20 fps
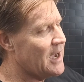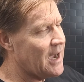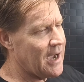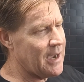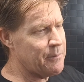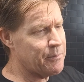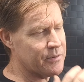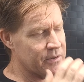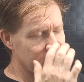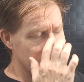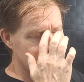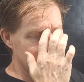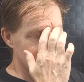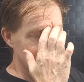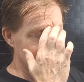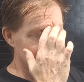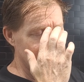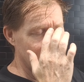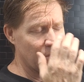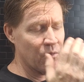I predicted,
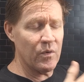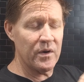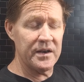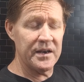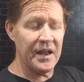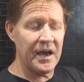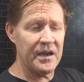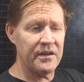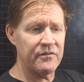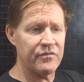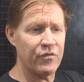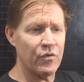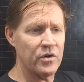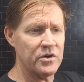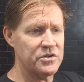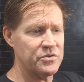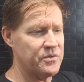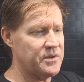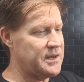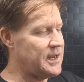I think, what,
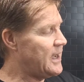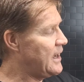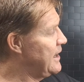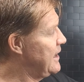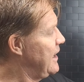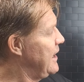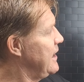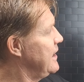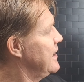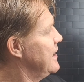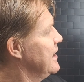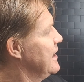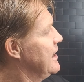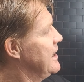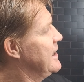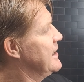9.4 to a 9.8.